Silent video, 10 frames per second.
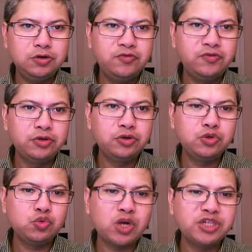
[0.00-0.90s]
So for
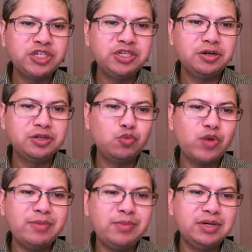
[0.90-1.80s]
those watching on
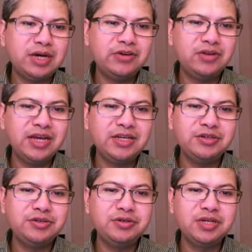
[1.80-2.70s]
the web, I'd
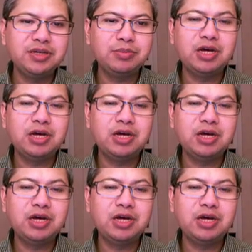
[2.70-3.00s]
like you to